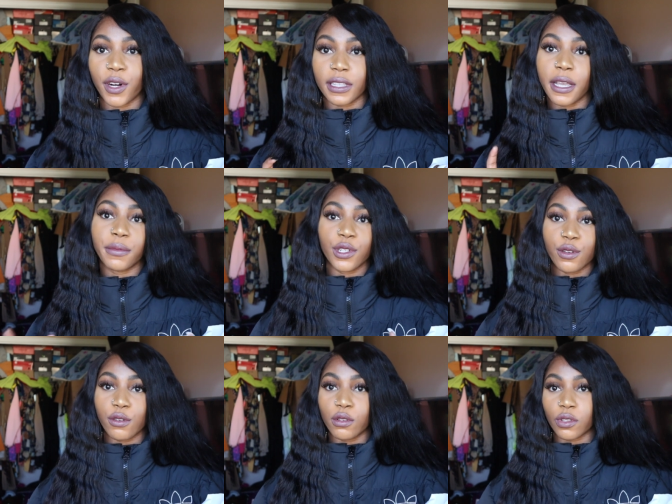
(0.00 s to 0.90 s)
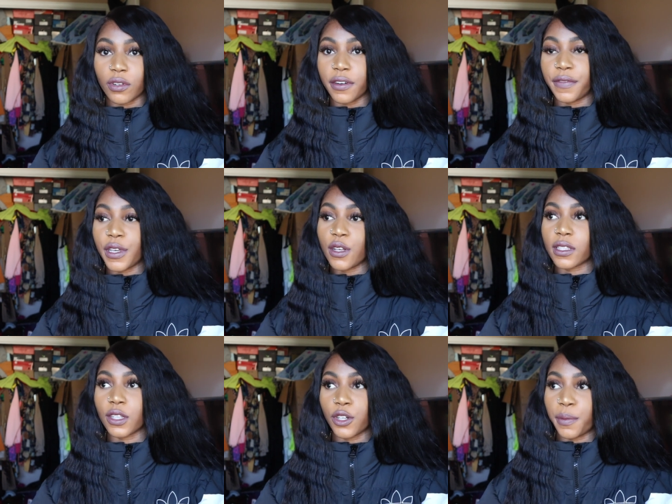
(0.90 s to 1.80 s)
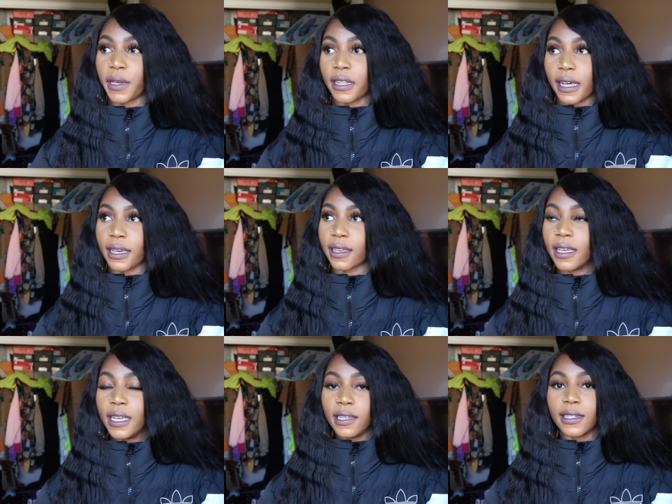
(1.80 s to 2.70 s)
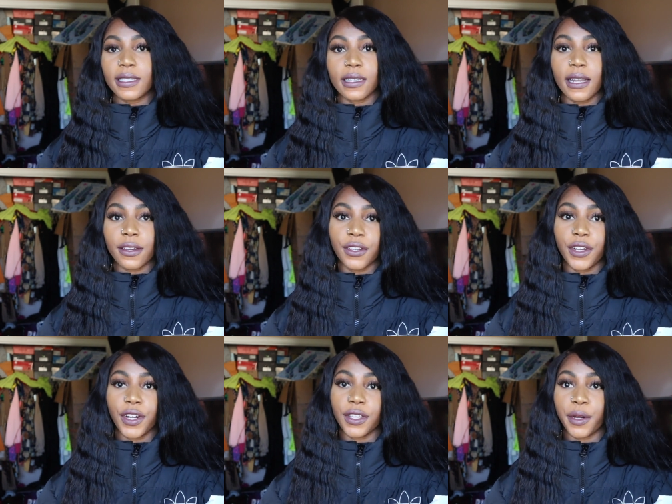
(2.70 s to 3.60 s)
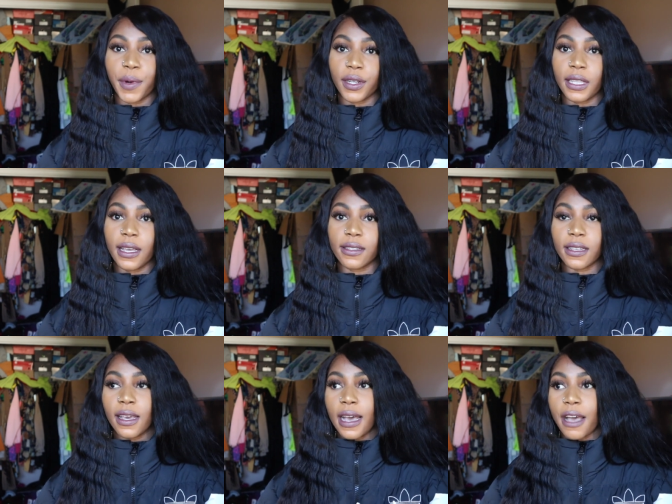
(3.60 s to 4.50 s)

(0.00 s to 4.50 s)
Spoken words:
birthday blues or feels a little bit like disconnected during their birthdays.